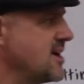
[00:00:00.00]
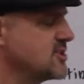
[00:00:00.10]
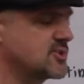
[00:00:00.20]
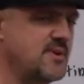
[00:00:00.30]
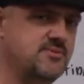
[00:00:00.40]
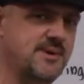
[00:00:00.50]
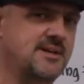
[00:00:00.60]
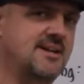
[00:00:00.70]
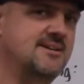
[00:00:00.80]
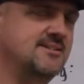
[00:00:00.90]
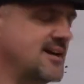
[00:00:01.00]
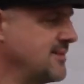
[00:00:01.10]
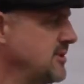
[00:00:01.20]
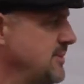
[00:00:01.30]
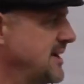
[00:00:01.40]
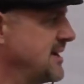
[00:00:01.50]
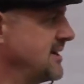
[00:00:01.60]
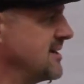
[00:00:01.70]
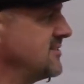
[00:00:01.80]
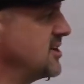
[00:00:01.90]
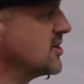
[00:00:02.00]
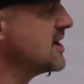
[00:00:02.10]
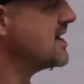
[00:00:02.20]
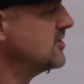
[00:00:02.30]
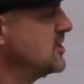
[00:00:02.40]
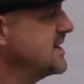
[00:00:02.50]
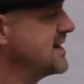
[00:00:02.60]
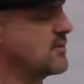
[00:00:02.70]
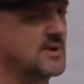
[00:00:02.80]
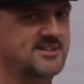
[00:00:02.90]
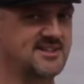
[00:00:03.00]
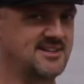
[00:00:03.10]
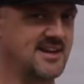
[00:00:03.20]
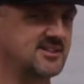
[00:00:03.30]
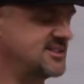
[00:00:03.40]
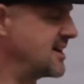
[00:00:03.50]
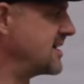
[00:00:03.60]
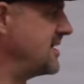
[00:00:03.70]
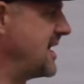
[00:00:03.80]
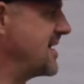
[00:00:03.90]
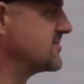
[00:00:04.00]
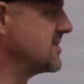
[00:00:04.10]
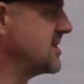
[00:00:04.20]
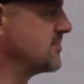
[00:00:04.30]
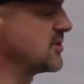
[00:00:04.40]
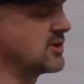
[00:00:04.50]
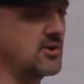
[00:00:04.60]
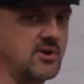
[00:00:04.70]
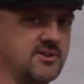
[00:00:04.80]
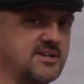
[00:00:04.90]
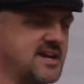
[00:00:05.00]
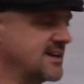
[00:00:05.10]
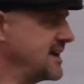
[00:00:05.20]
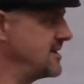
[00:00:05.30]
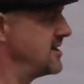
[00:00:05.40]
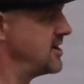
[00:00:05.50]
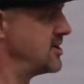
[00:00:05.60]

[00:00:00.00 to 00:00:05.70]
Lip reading: So we've spent a lot of time in the beginning of the year looking at what's the next decade after a number or the decade